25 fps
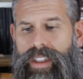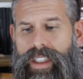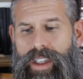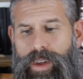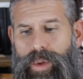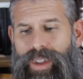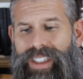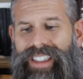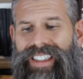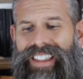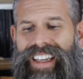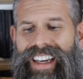
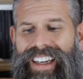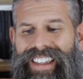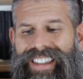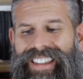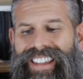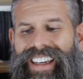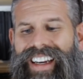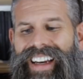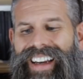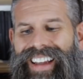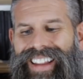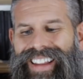Now he
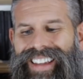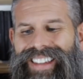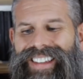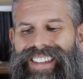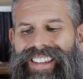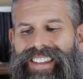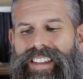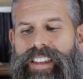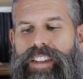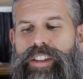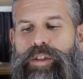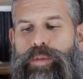says
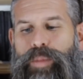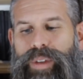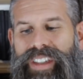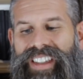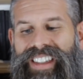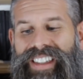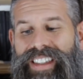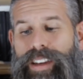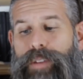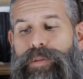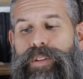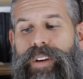this is a
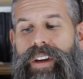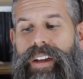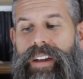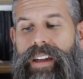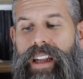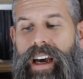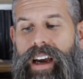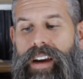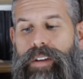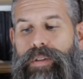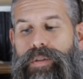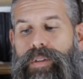specific
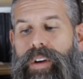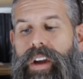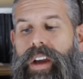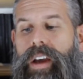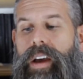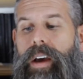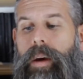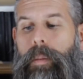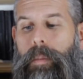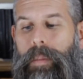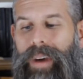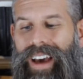knife.
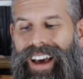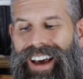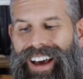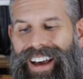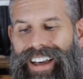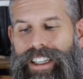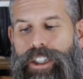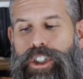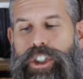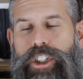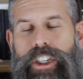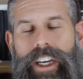
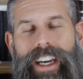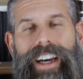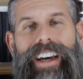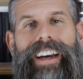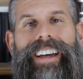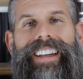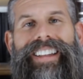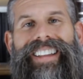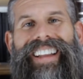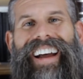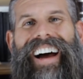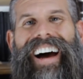
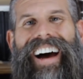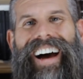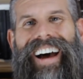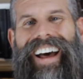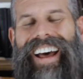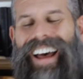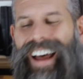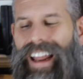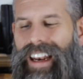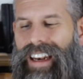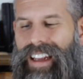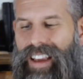Mechasheret
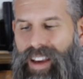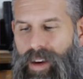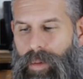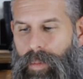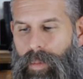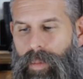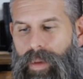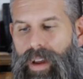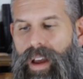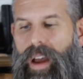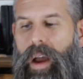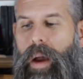
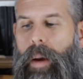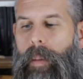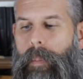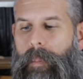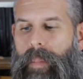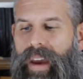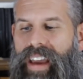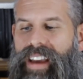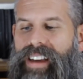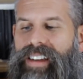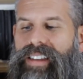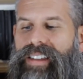achalim,
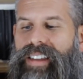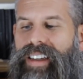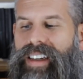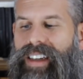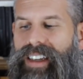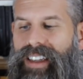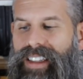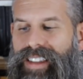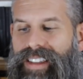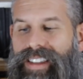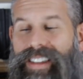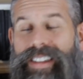makes the
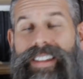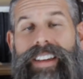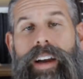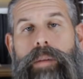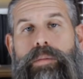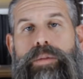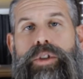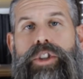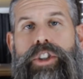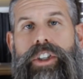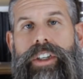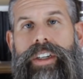
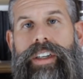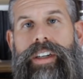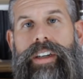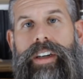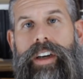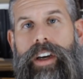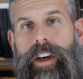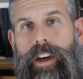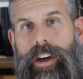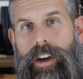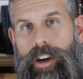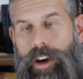
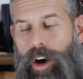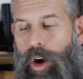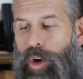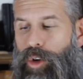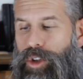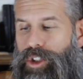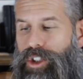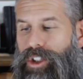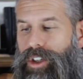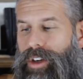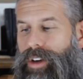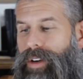consumption
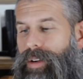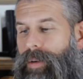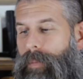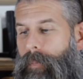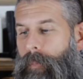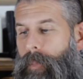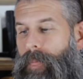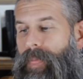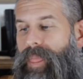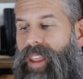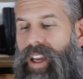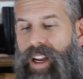kosher.
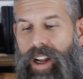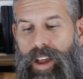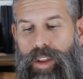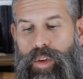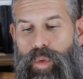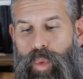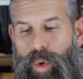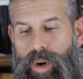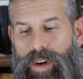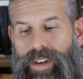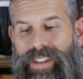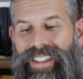In
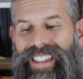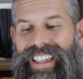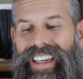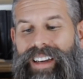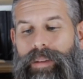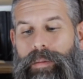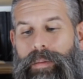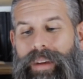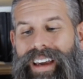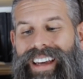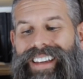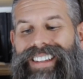other words,
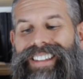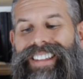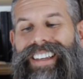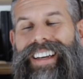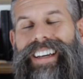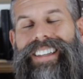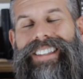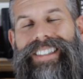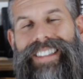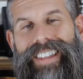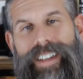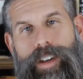it makes
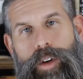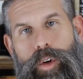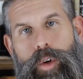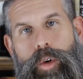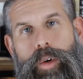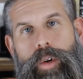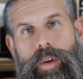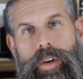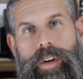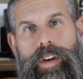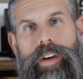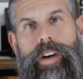a
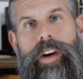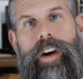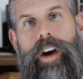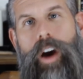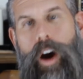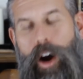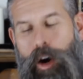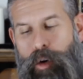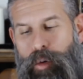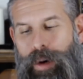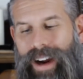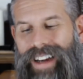tikkun,
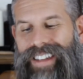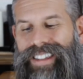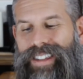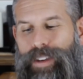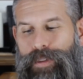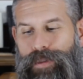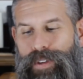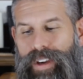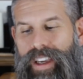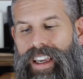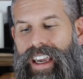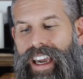a
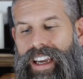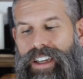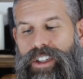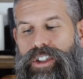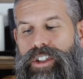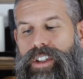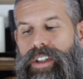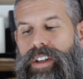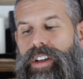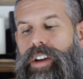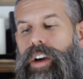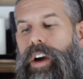
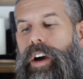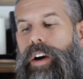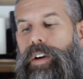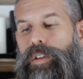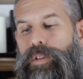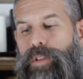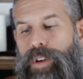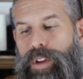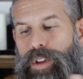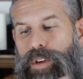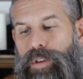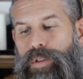rectification
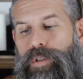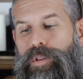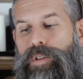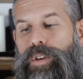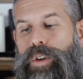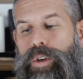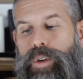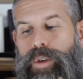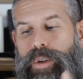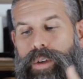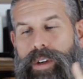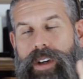for the
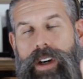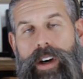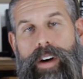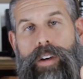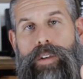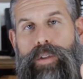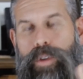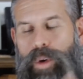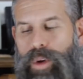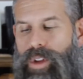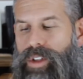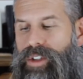food,
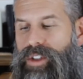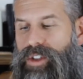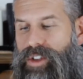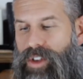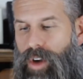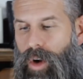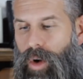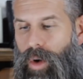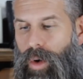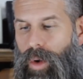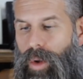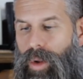for the
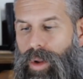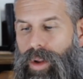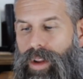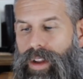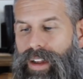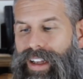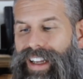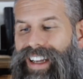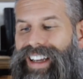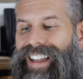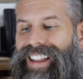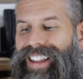soul.
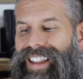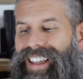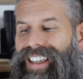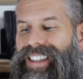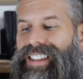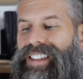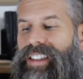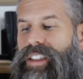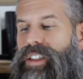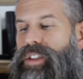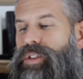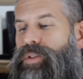
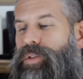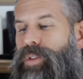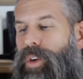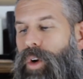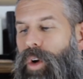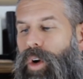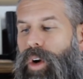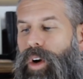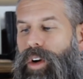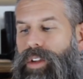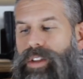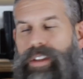This is
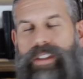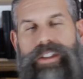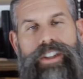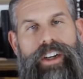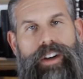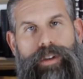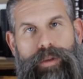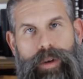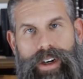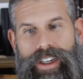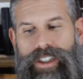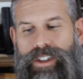for all the
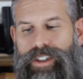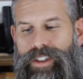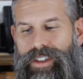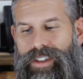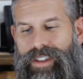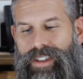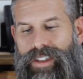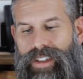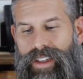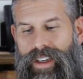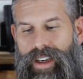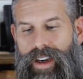
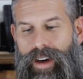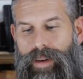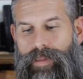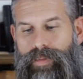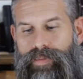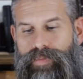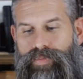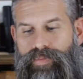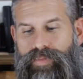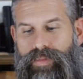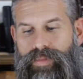generations to come.